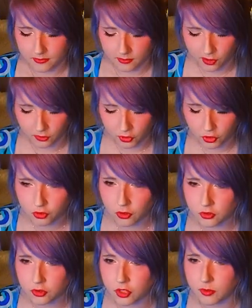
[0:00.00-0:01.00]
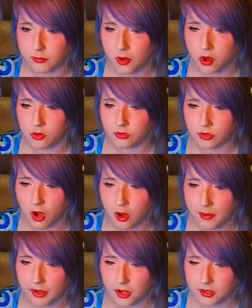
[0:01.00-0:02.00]
Construction mold. Oh
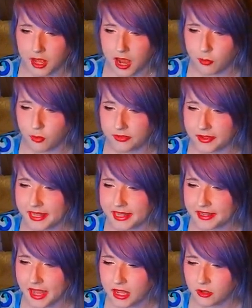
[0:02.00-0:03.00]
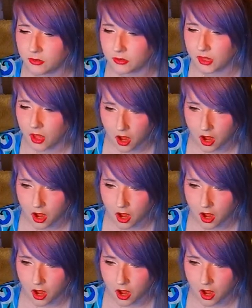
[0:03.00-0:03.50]
my god. I want the snails.